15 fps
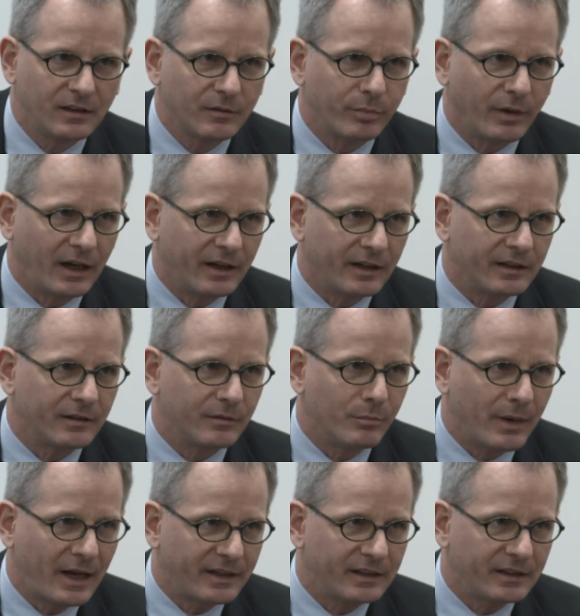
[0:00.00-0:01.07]
by
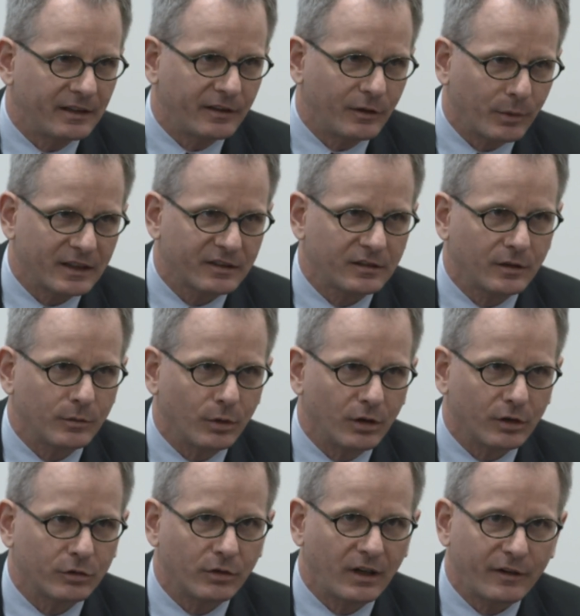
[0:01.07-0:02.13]
many in the Western
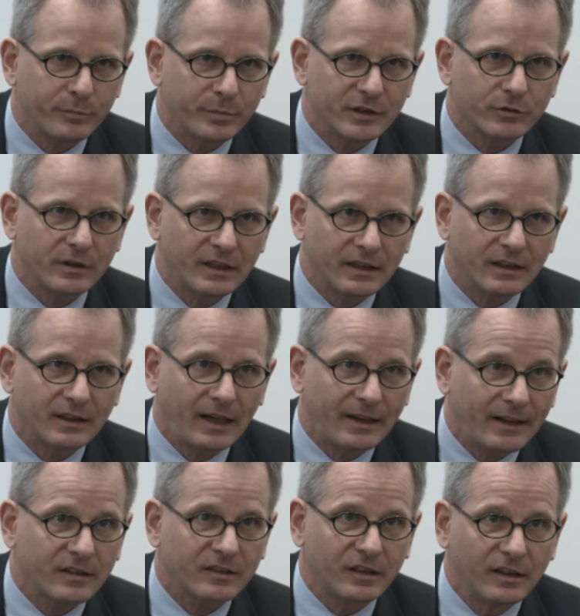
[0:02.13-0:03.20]
world who have been reading it. And
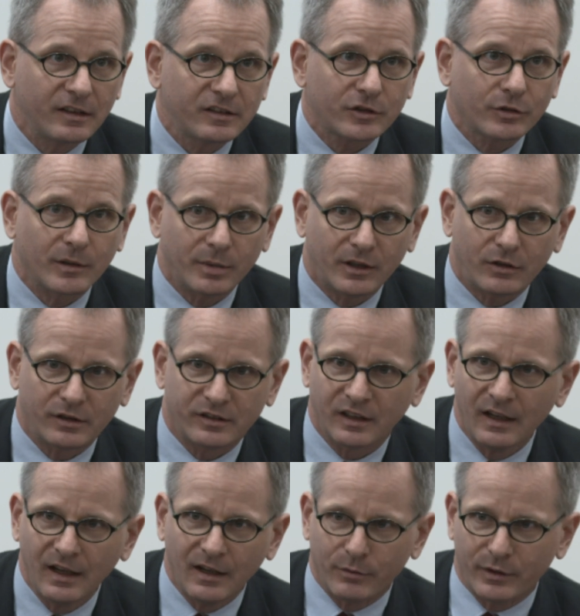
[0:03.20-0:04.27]
there's a history, because
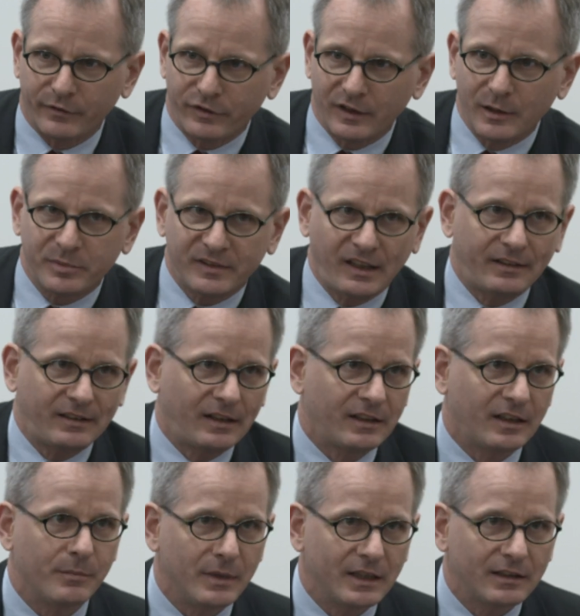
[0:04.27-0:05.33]
when Philip said that,
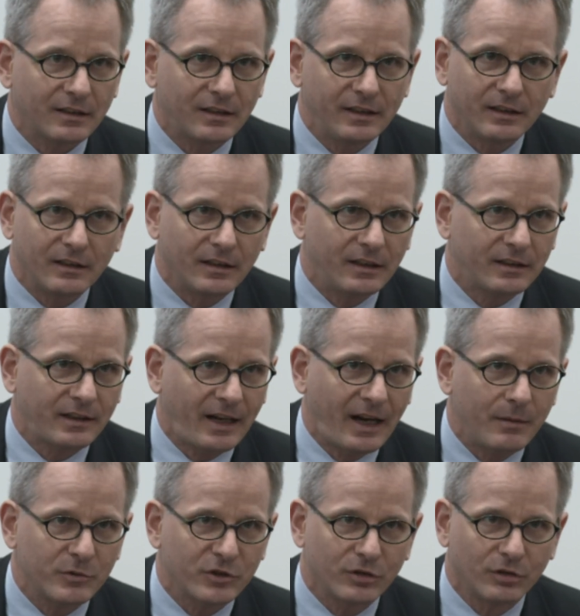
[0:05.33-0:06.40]
immediately it
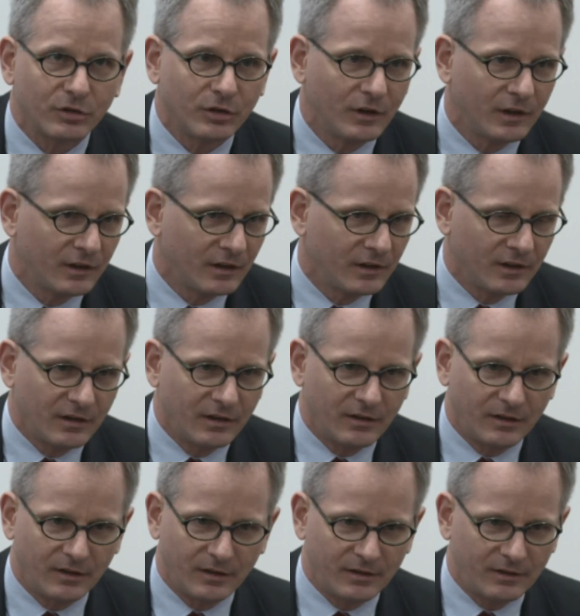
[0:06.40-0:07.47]
came to
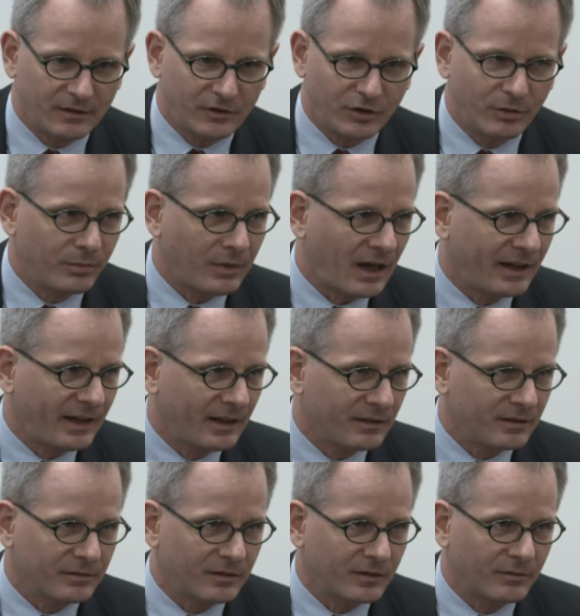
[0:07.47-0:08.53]
my
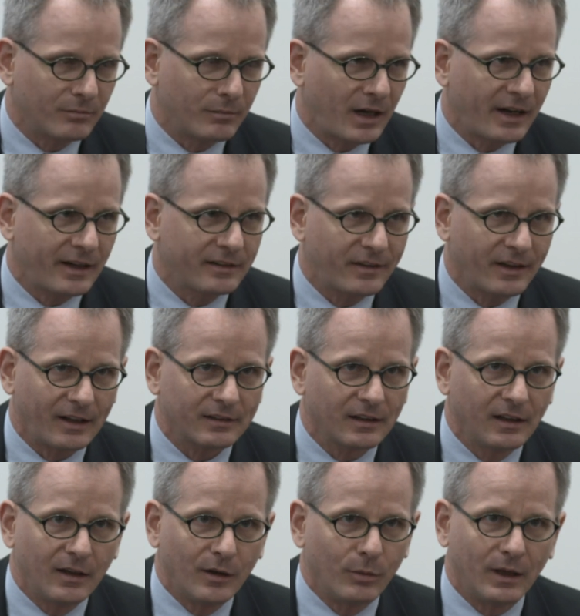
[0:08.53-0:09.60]
mind that,
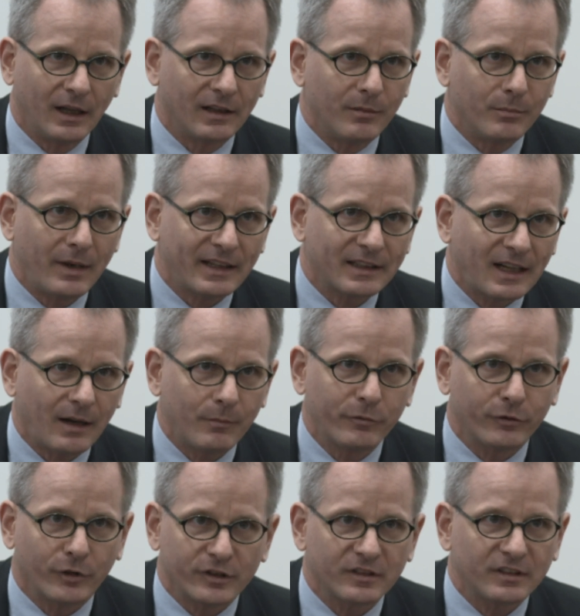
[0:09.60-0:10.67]
well, Mein
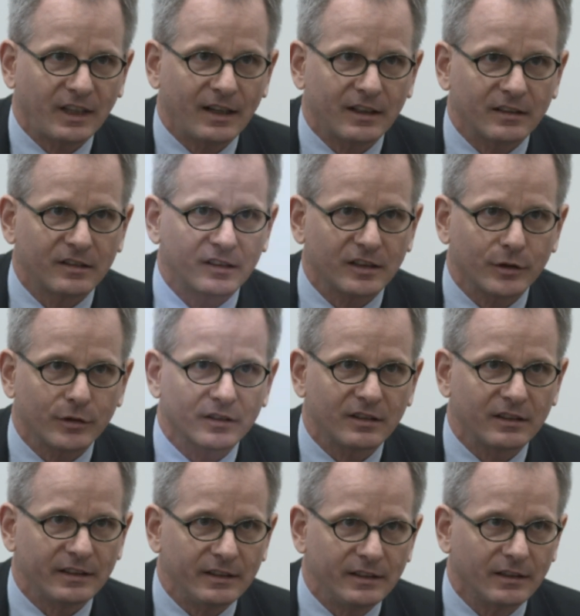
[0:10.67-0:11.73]
Kampf wasn't taken
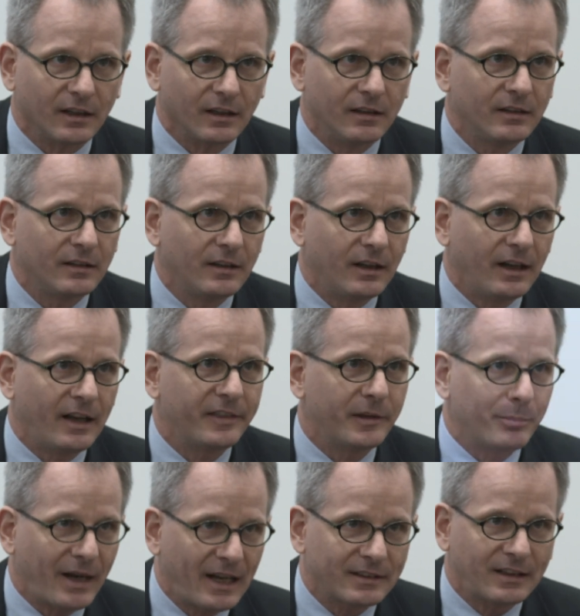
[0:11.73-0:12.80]
seriously either. And the
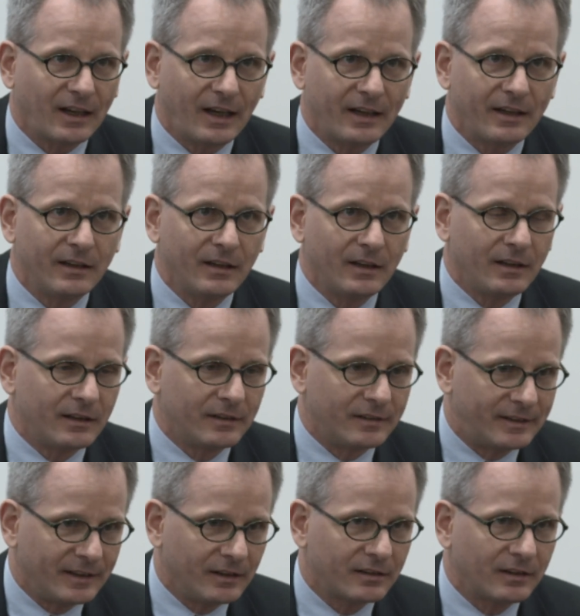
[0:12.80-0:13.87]
bad guy
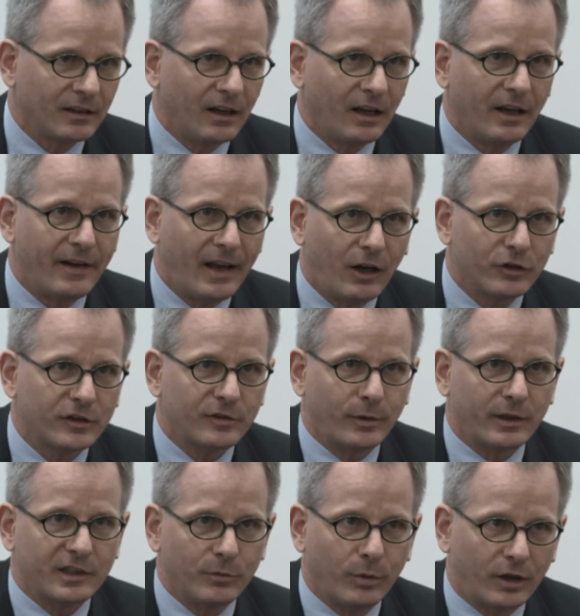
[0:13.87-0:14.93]
did announce
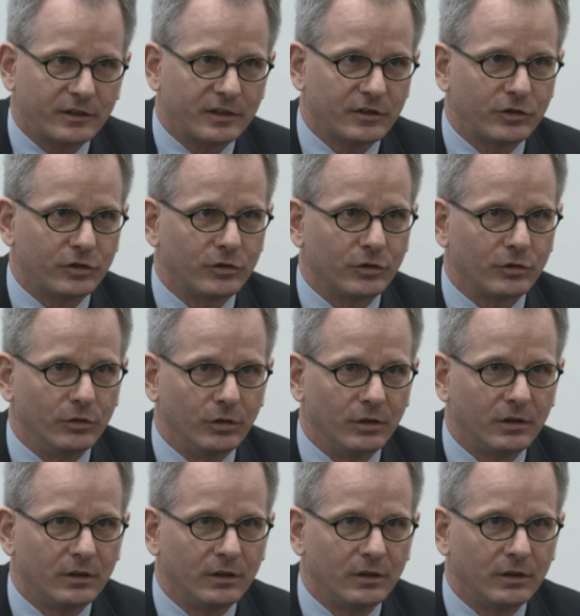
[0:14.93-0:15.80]
what he wanted to do.